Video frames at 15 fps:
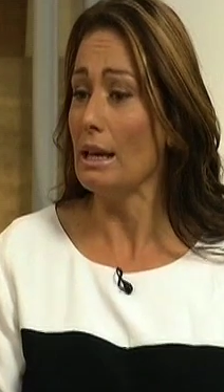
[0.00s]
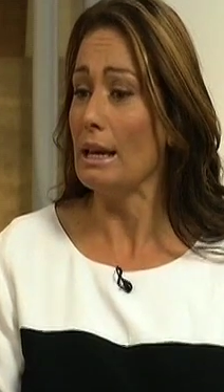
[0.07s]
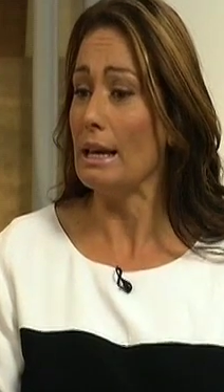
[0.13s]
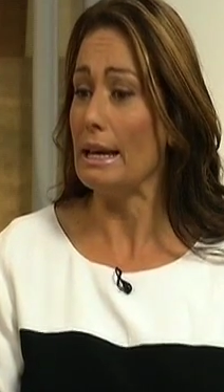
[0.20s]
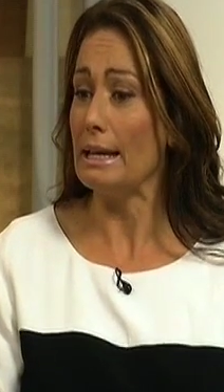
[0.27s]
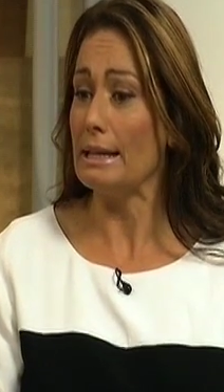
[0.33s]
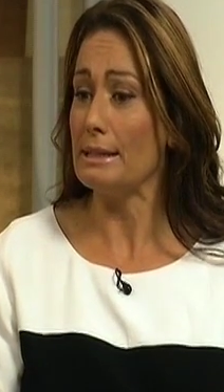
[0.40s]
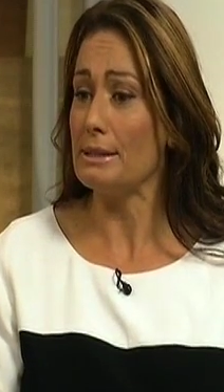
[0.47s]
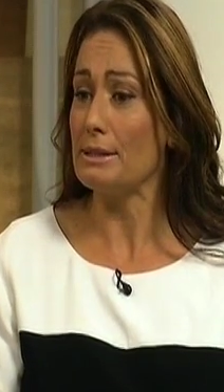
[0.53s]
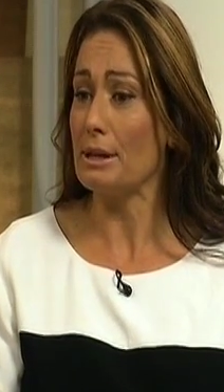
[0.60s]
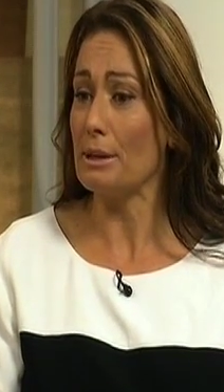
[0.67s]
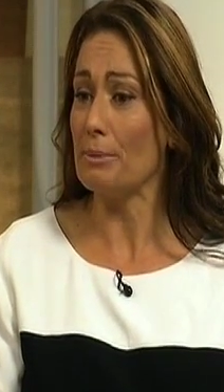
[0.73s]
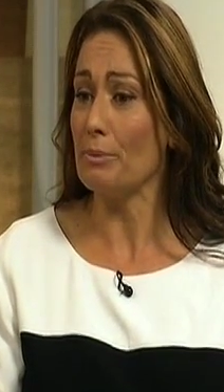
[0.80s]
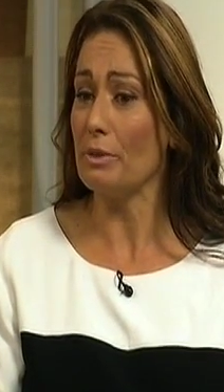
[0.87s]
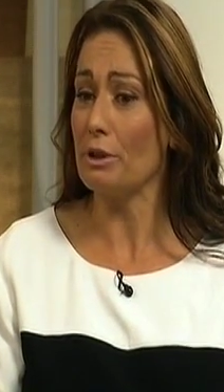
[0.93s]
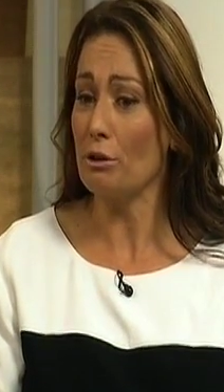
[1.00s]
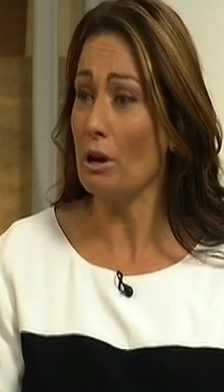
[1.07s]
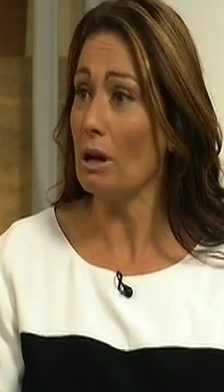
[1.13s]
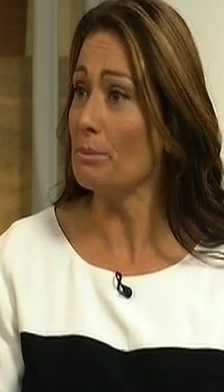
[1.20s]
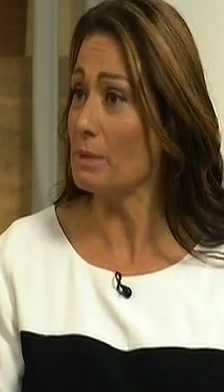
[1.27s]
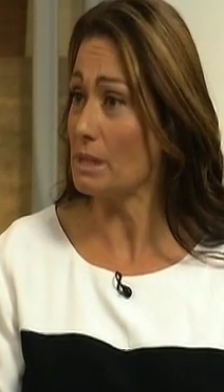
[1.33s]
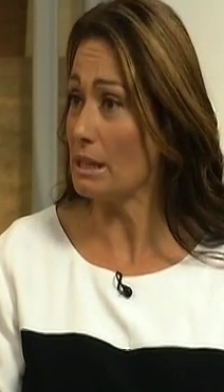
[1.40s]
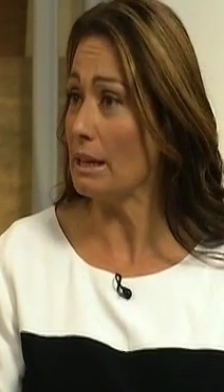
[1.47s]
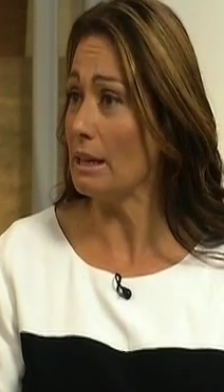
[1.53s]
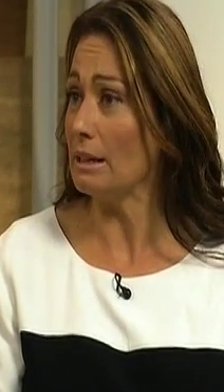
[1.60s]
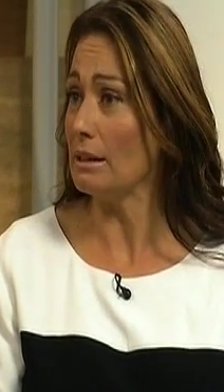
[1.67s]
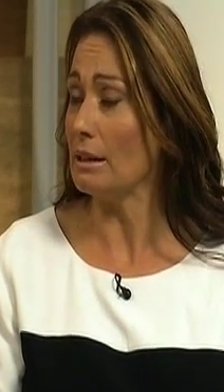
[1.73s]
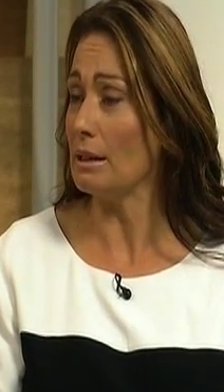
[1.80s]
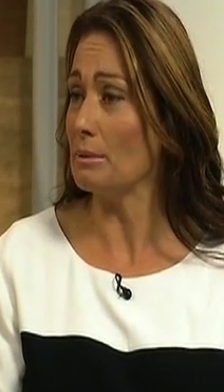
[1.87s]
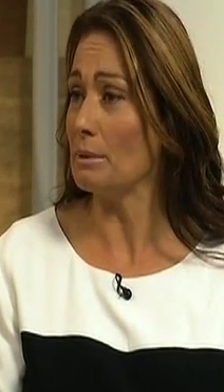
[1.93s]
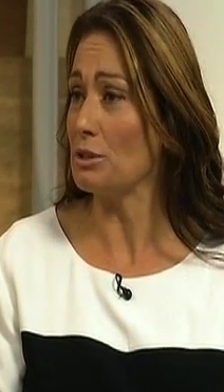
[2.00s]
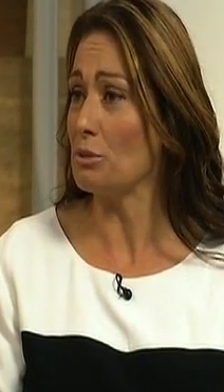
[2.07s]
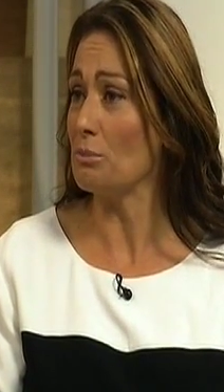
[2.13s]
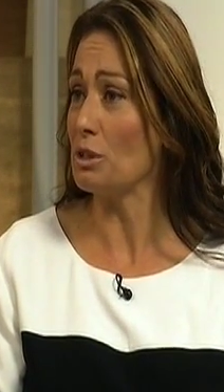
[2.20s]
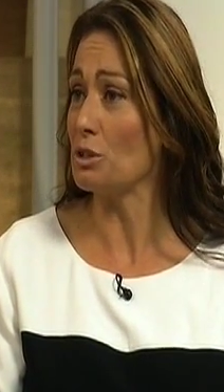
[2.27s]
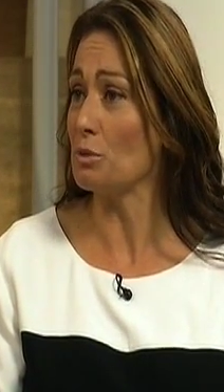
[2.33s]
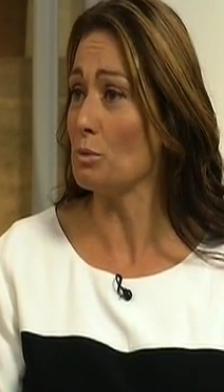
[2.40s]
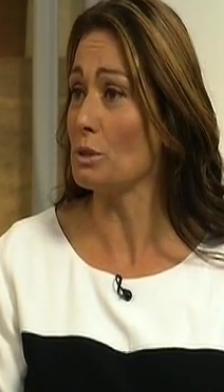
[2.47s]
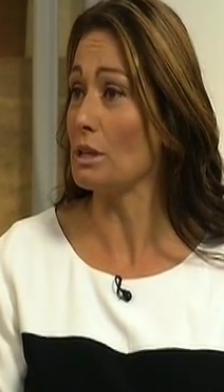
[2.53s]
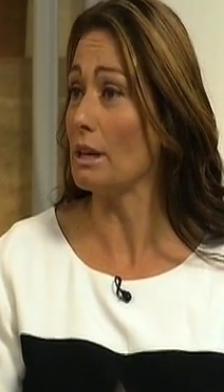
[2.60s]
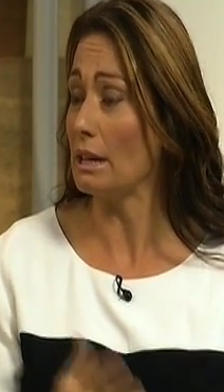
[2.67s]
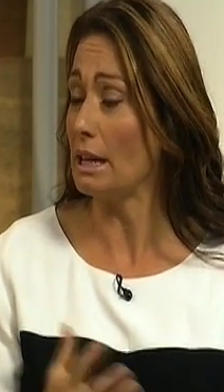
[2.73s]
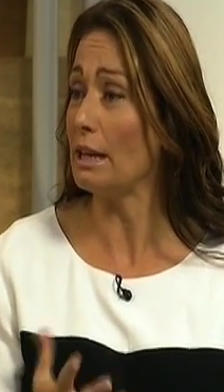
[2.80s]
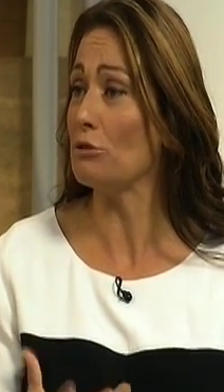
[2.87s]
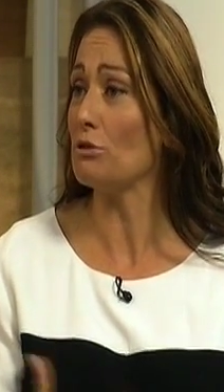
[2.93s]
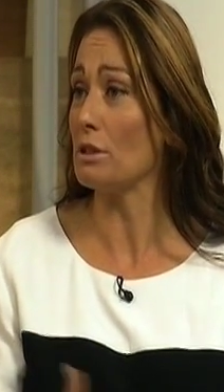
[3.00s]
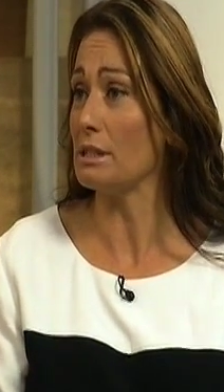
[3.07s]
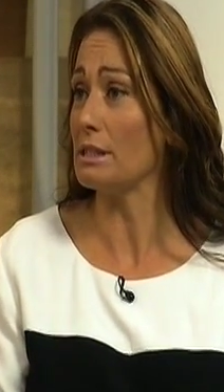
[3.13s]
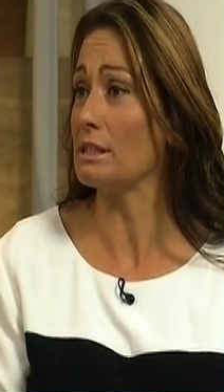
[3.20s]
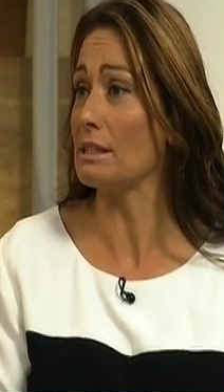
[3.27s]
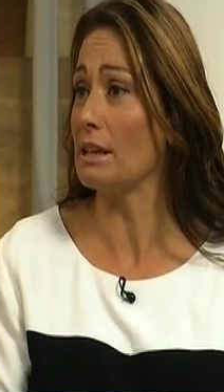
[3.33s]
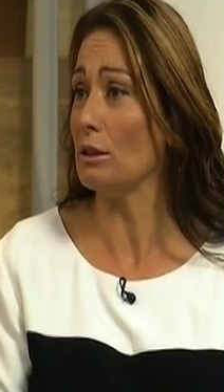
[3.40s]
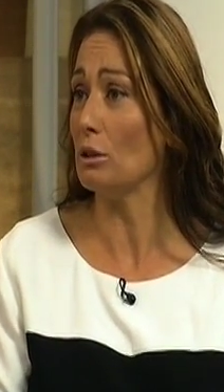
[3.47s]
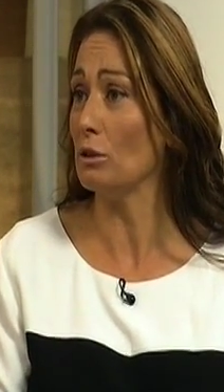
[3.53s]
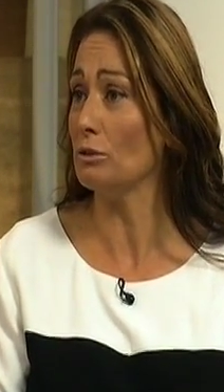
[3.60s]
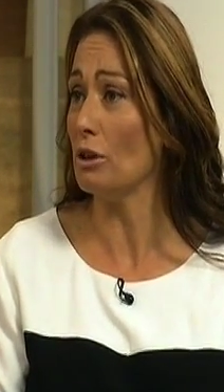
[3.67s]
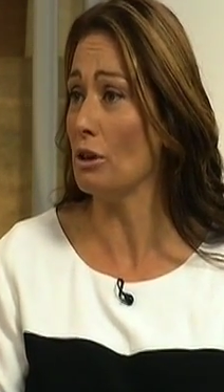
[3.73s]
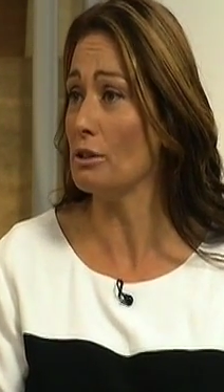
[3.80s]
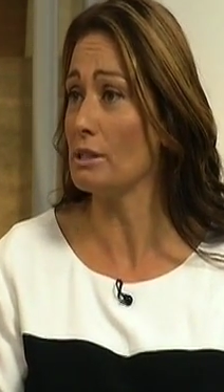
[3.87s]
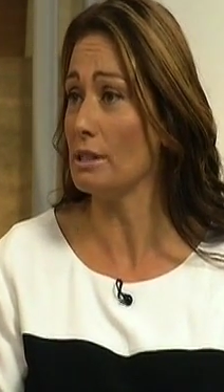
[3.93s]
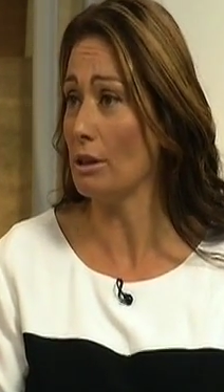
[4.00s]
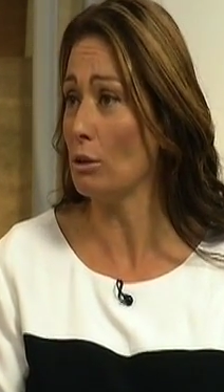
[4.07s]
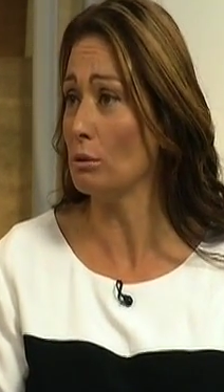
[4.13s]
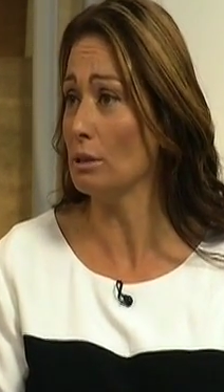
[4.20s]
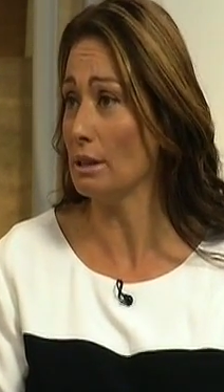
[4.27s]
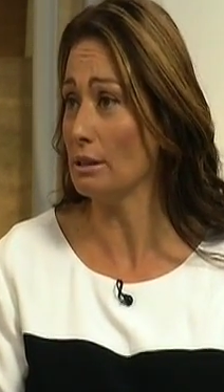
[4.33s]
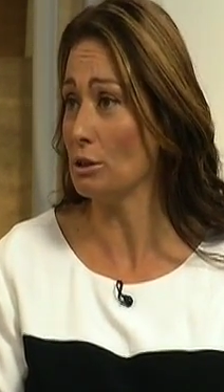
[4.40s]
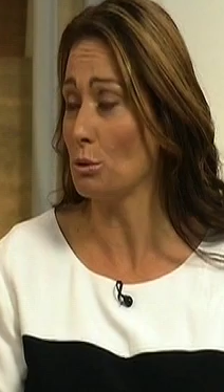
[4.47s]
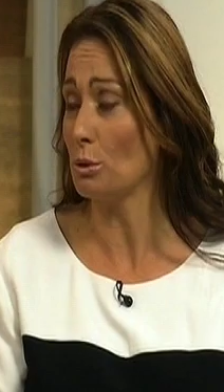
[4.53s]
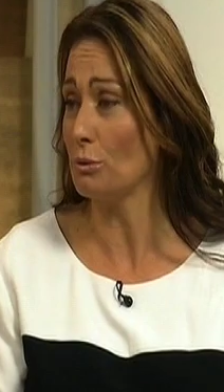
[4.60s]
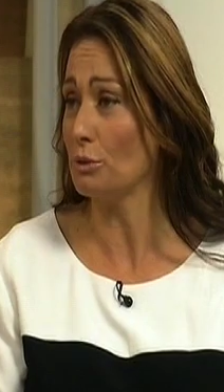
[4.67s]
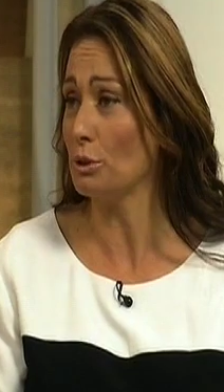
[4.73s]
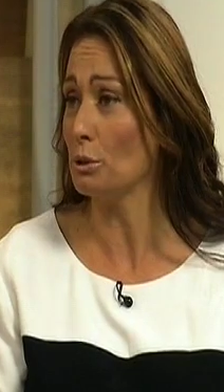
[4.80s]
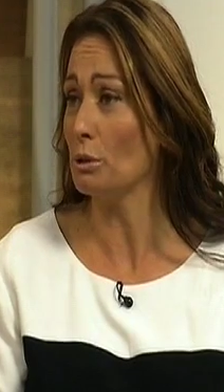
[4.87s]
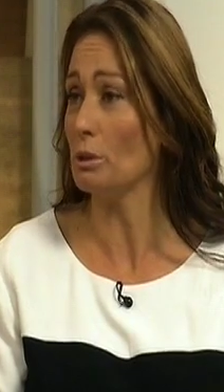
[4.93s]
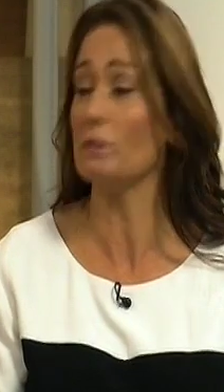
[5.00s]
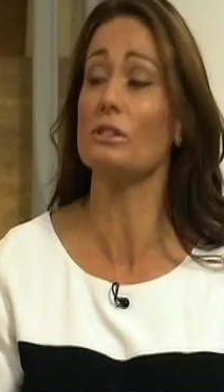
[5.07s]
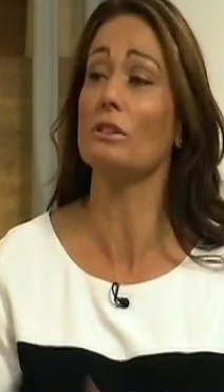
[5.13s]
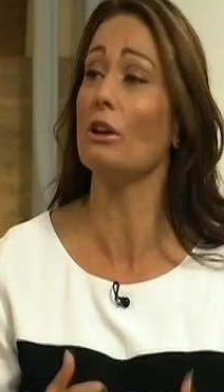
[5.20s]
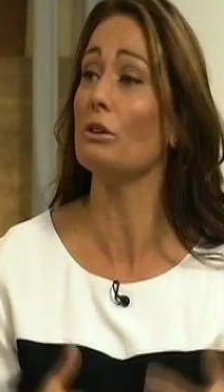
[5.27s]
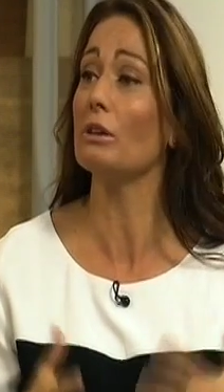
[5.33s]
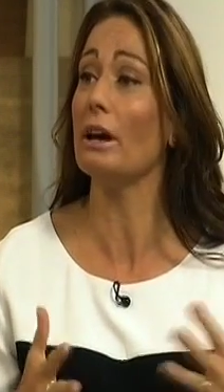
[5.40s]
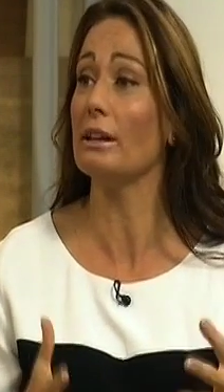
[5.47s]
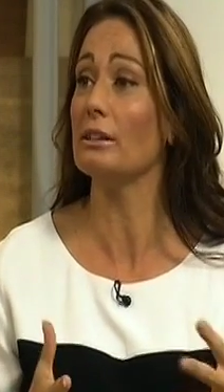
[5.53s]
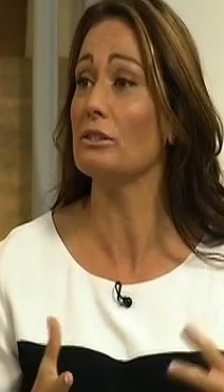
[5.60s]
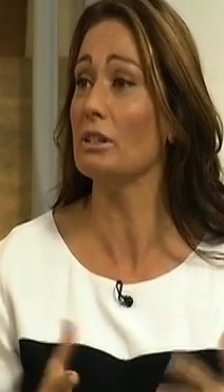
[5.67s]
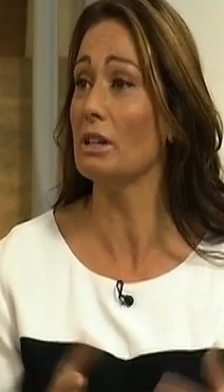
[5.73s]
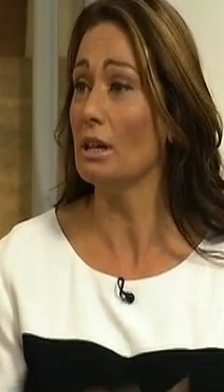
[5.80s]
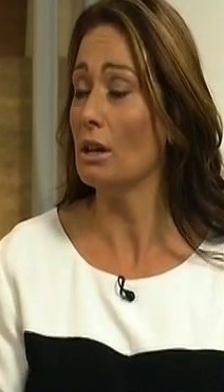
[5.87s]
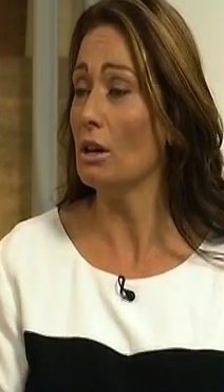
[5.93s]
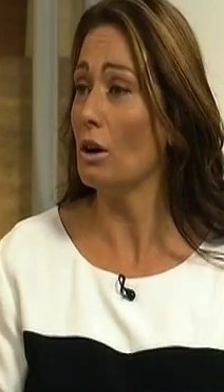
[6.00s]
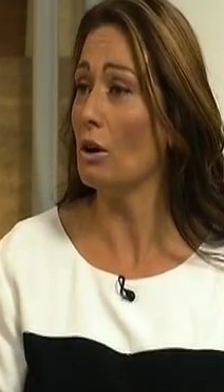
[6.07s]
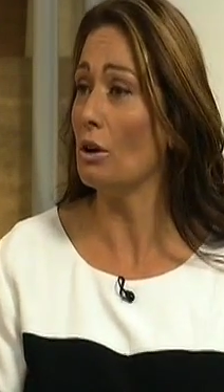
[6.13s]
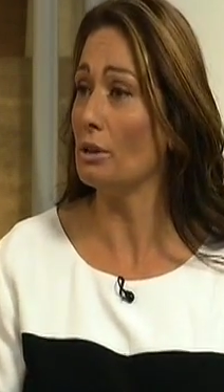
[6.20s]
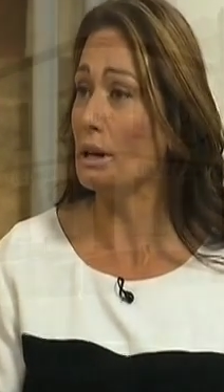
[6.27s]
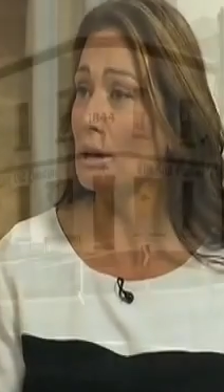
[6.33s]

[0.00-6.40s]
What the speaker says: and the crime scene, as you mentioned, was a hairdressing salon known as the Old London Coiffure, and it's located on